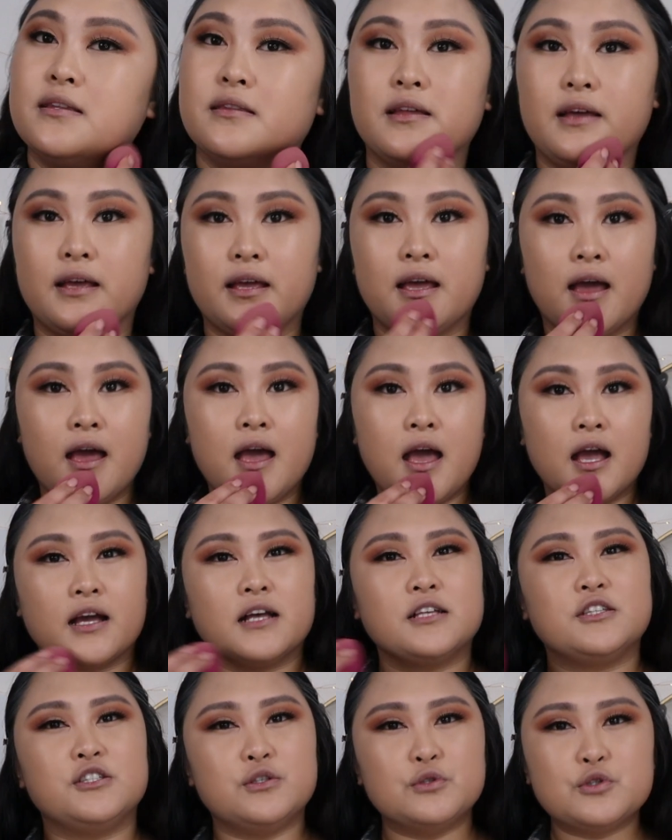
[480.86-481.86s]
in like,
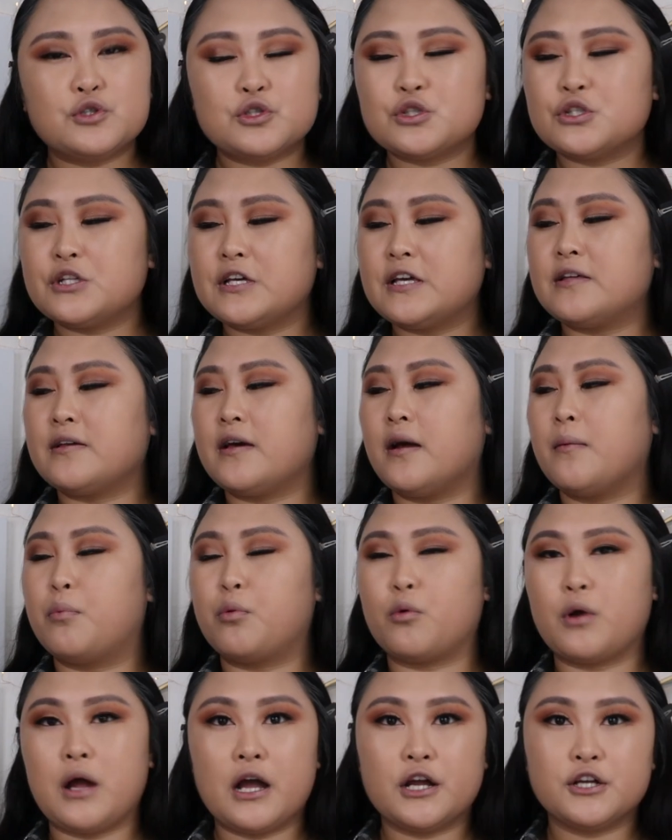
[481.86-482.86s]
because usually a
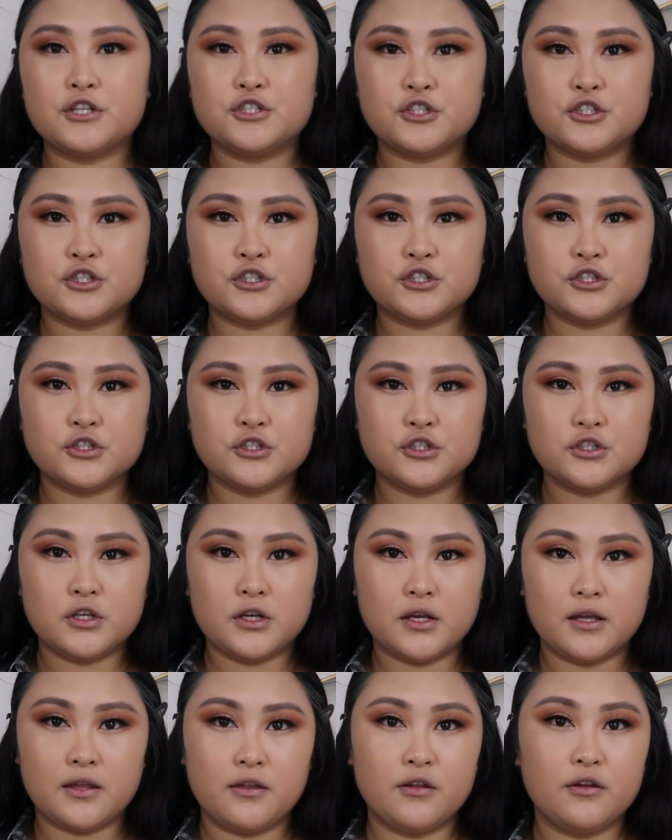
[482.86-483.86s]
brush,
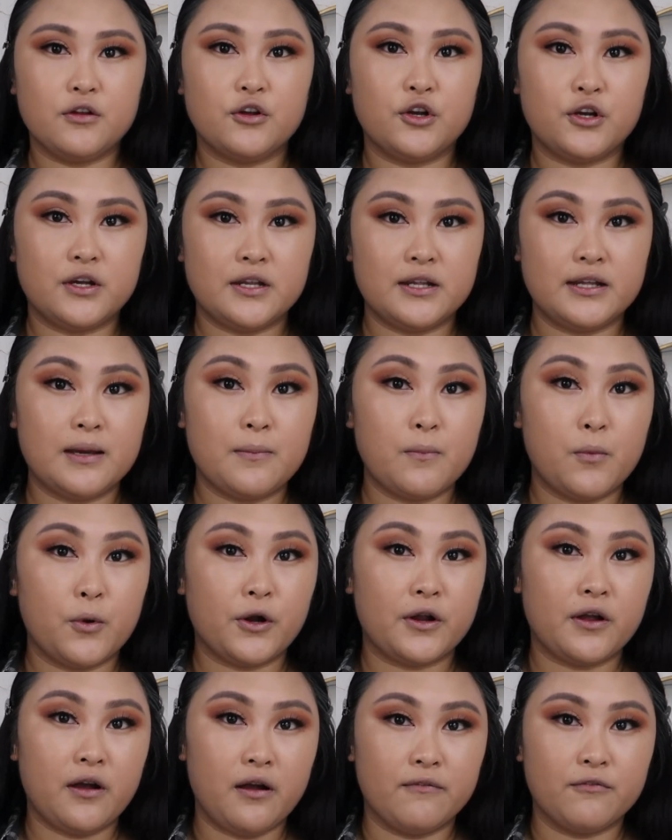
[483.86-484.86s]
you're gonna get
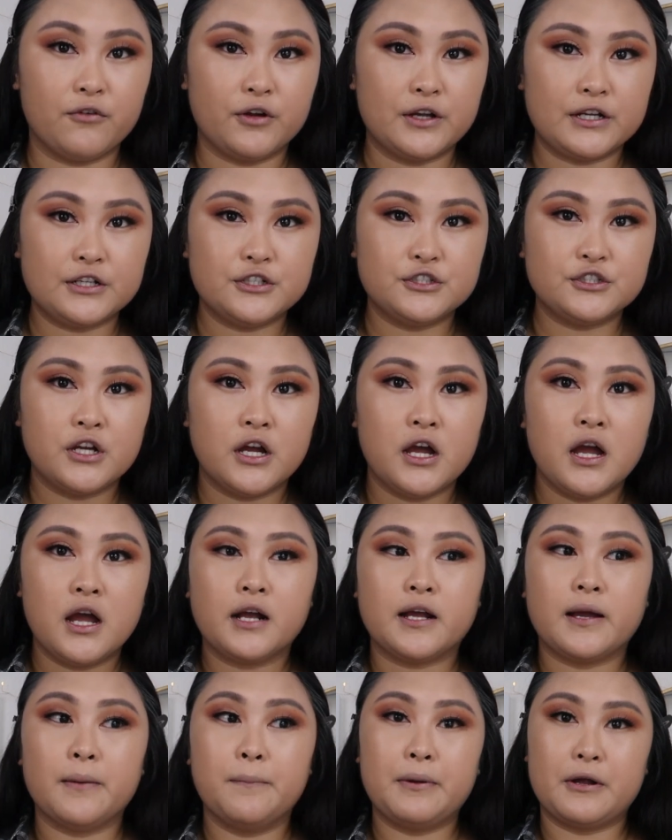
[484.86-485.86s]
more coverage
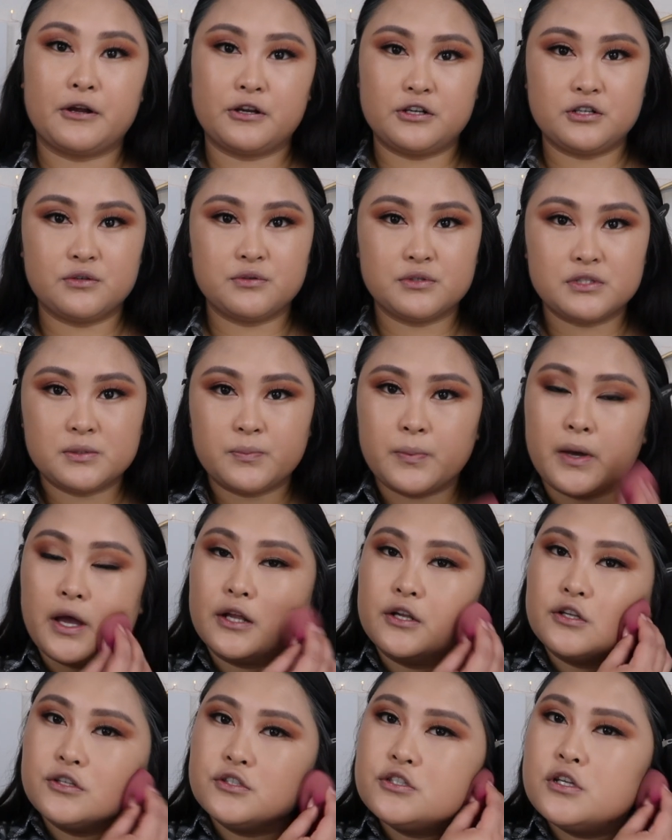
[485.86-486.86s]
compared to a
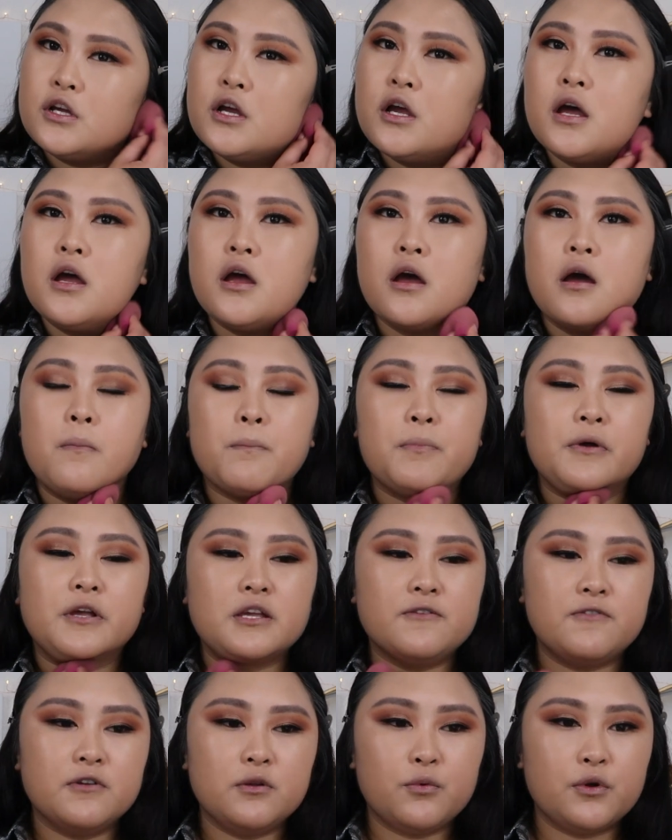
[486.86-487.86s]
sponge. But
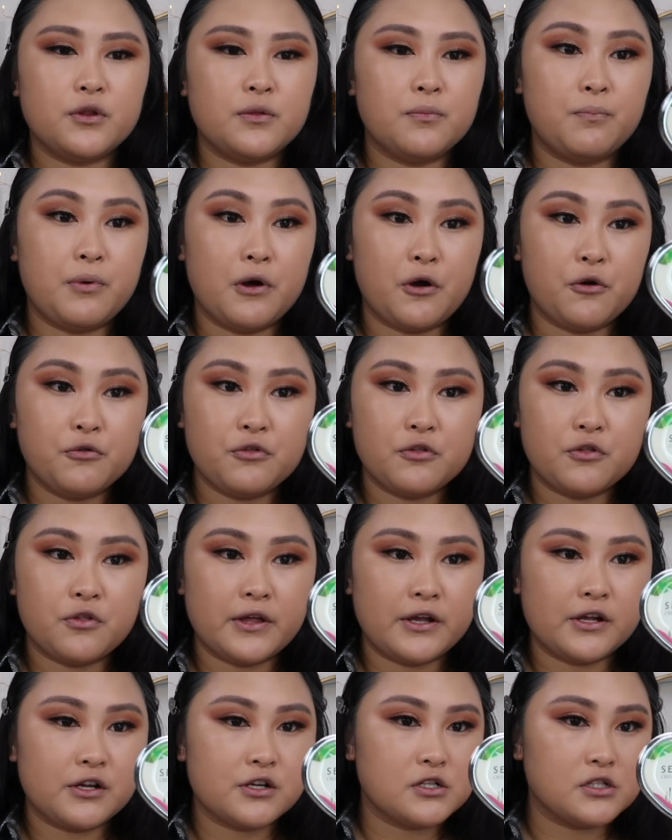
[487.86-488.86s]
even with both
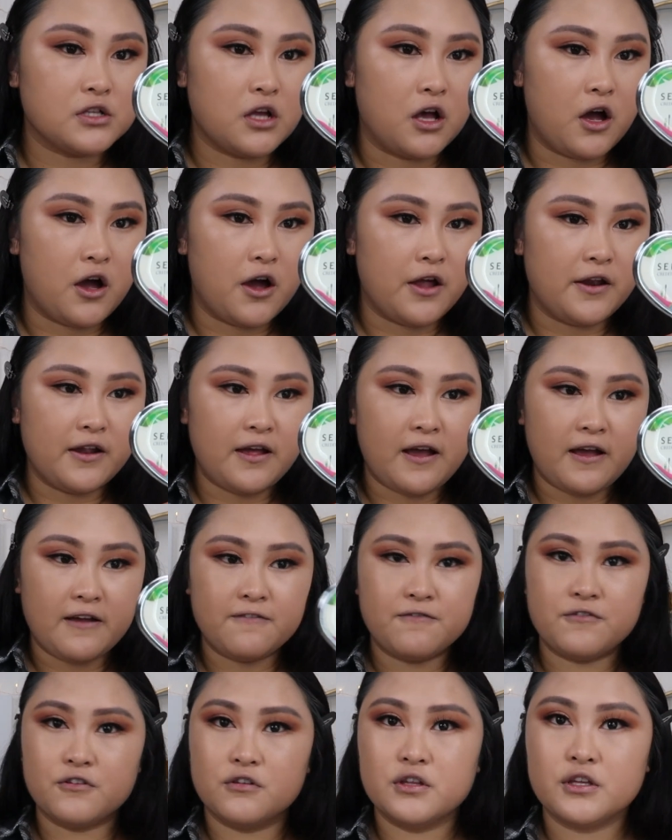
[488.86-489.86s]
layers on, I
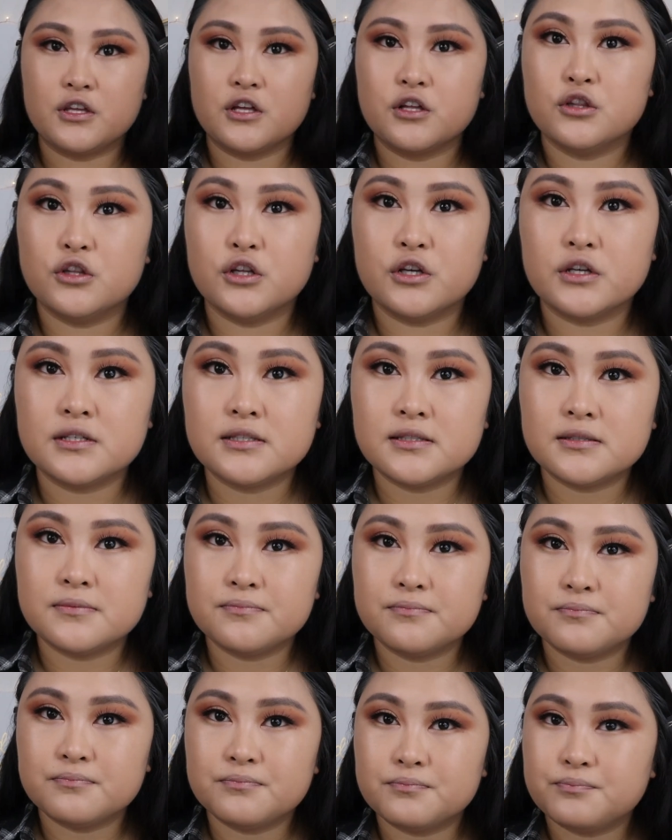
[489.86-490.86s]
feel like it looks
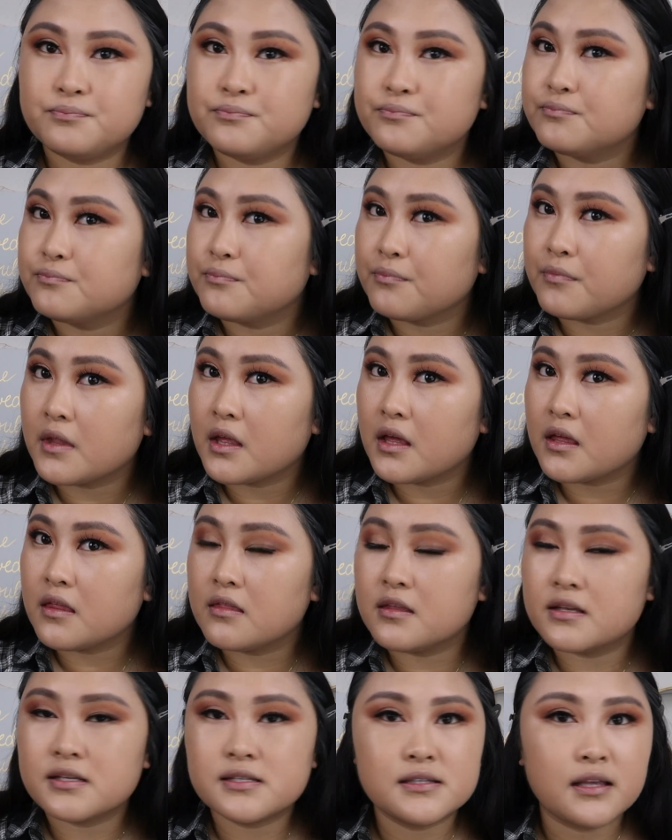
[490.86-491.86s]

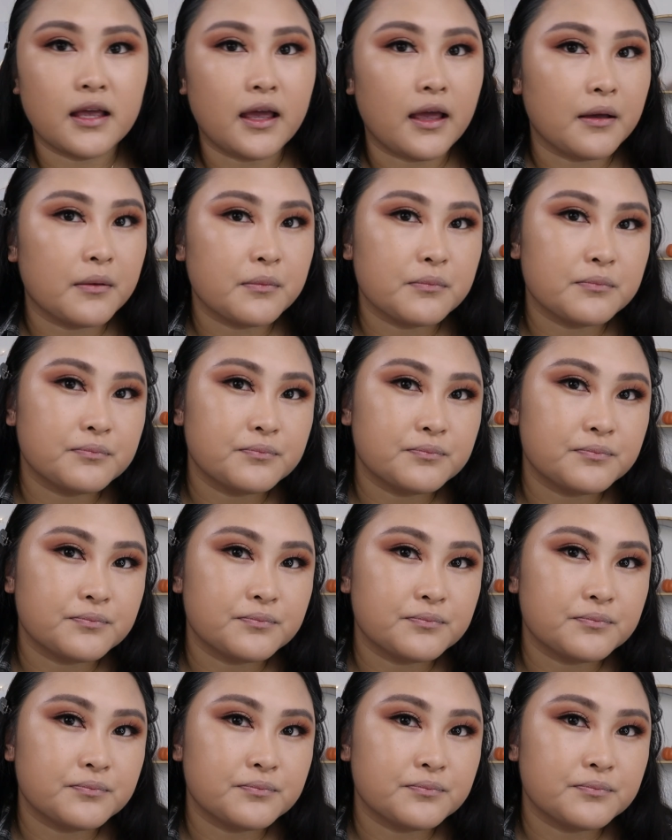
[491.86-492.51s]
the same.